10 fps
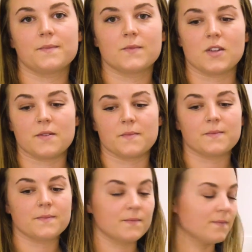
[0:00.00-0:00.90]
So
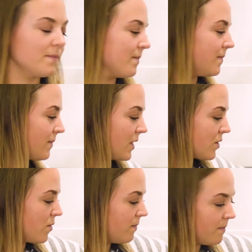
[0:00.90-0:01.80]
that's
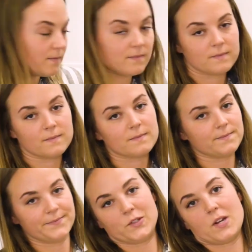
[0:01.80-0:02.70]
cool.
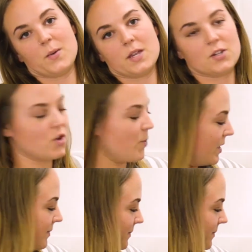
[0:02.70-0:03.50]
Now we can just open it.